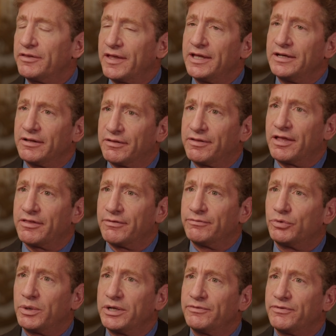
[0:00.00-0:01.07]
I'd say in excess of
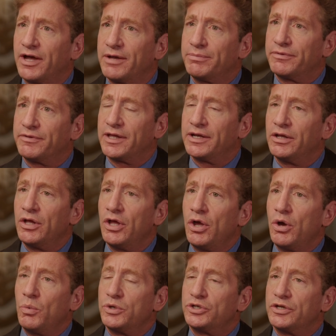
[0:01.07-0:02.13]
twenty-five percent,
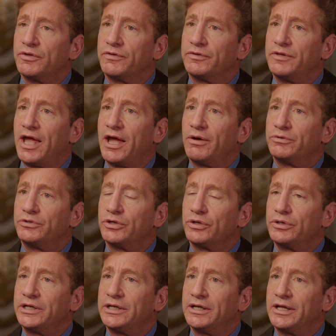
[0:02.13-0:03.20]
which is now
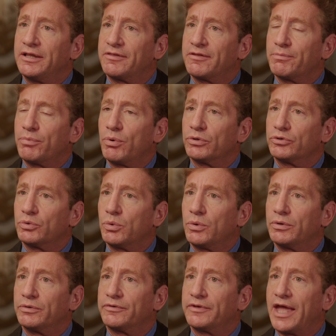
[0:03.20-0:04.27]
turning its support
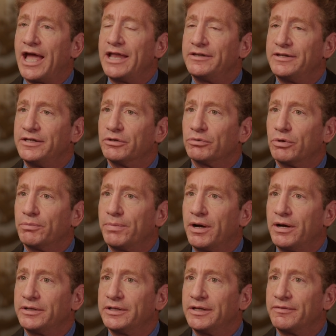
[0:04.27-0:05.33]
towards anti-Euro
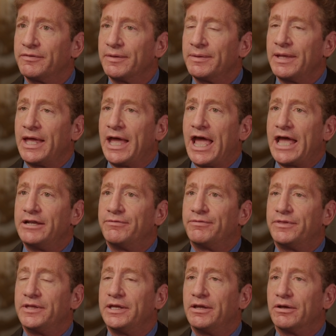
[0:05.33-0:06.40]
parties. And
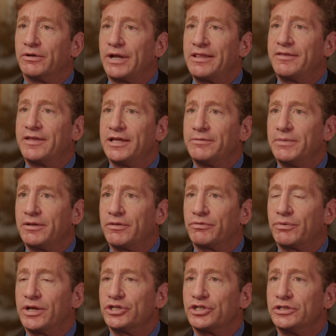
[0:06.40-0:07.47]
if the Renzi
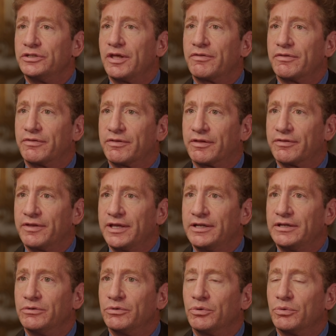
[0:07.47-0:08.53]
administration doesn't succeed
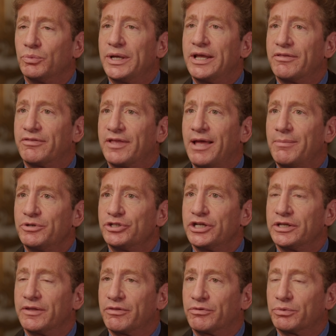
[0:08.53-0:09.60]
in
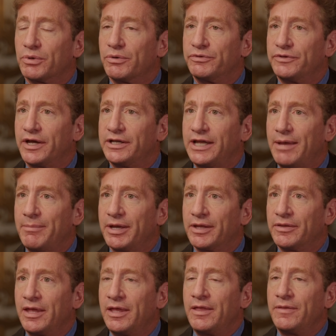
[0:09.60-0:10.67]
re-establishing this growth dynamic,
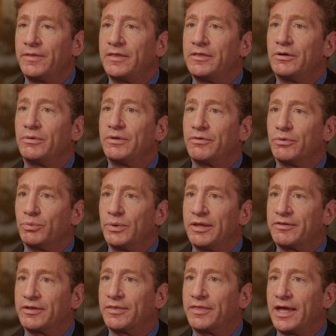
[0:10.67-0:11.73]
then there is a
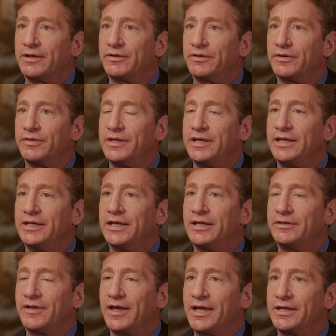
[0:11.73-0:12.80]
risk that the
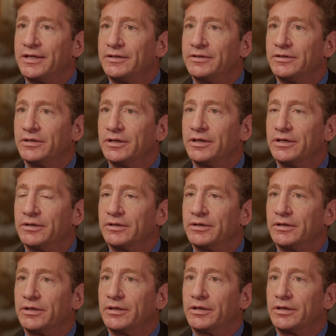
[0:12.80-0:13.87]
Italian uh,
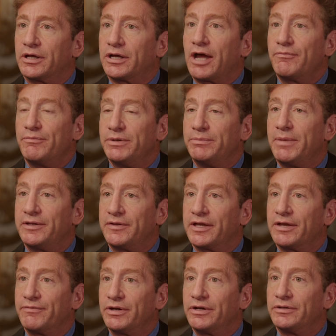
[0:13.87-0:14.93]
government may
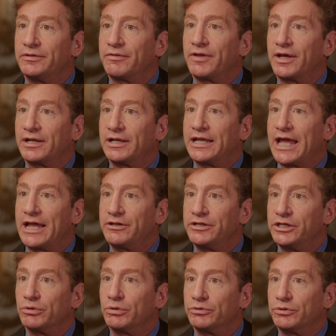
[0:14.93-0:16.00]
take a very decidedly
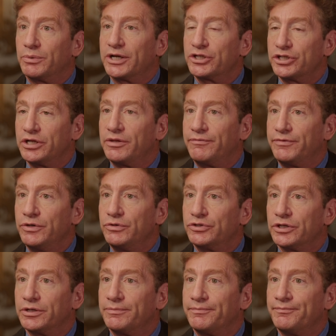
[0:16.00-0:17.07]
anti-Euro direction in the
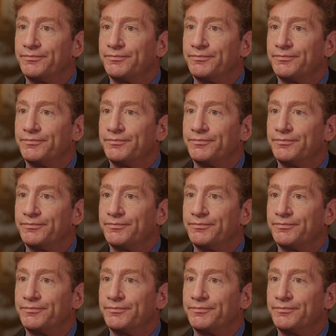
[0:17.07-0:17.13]
future.